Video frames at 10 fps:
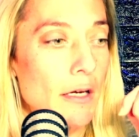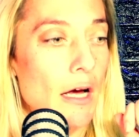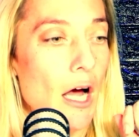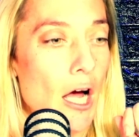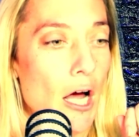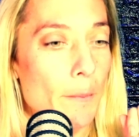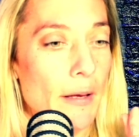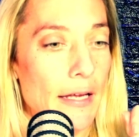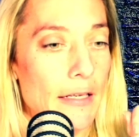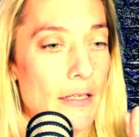
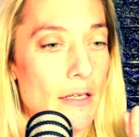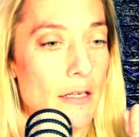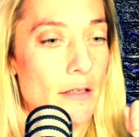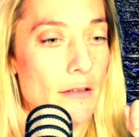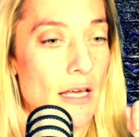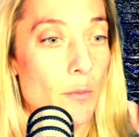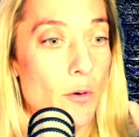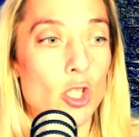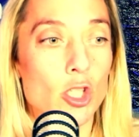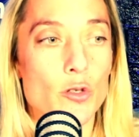And they were
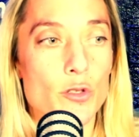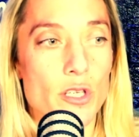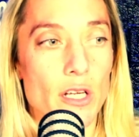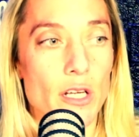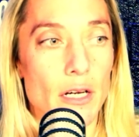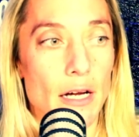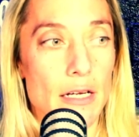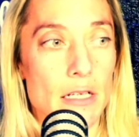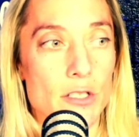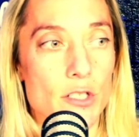closing, and I
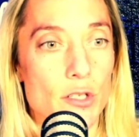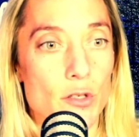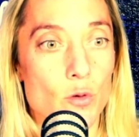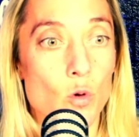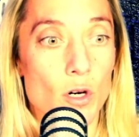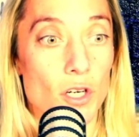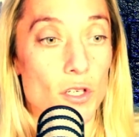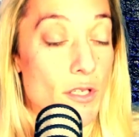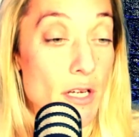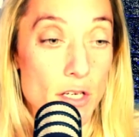needed to order. I
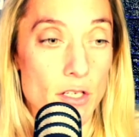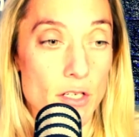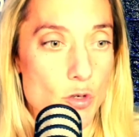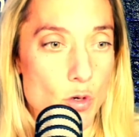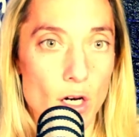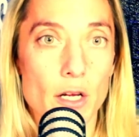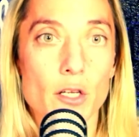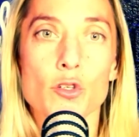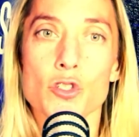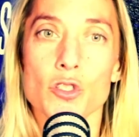was like, yeah, yeah, sure.
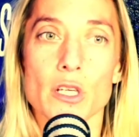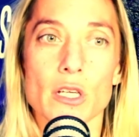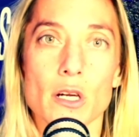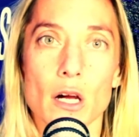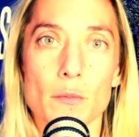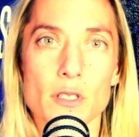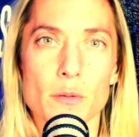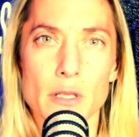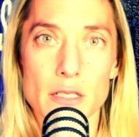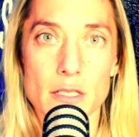Usually,
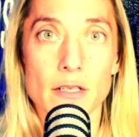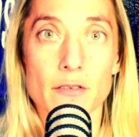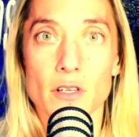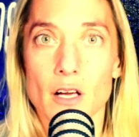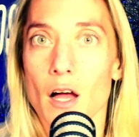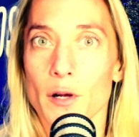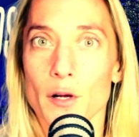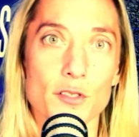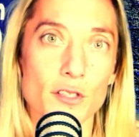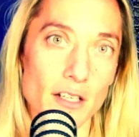some places give the
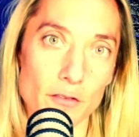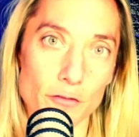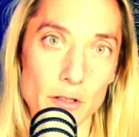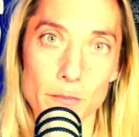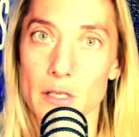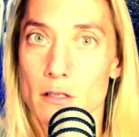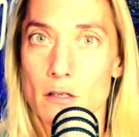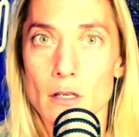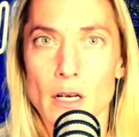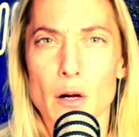comics, like, a free
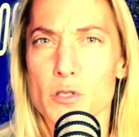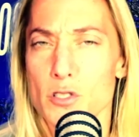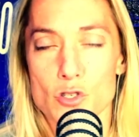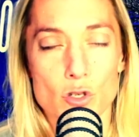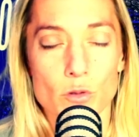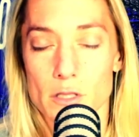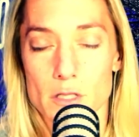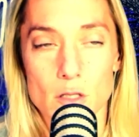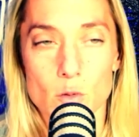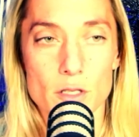meal, and I wasn't sure what the
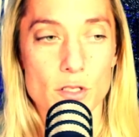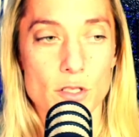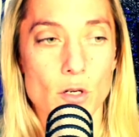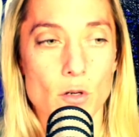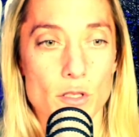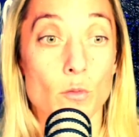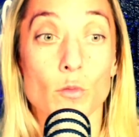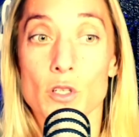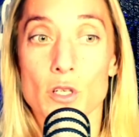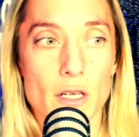deal was. So I was like,
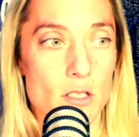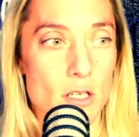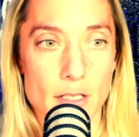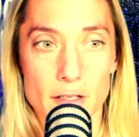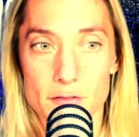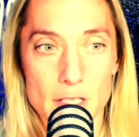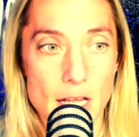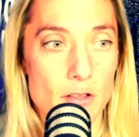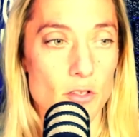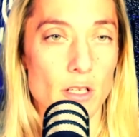what do? You guys have
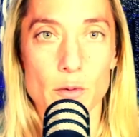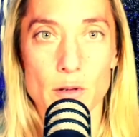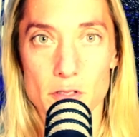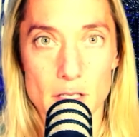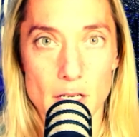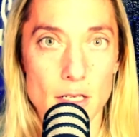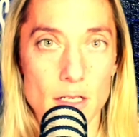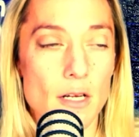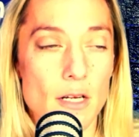steak? They're like, yeah, we have steak.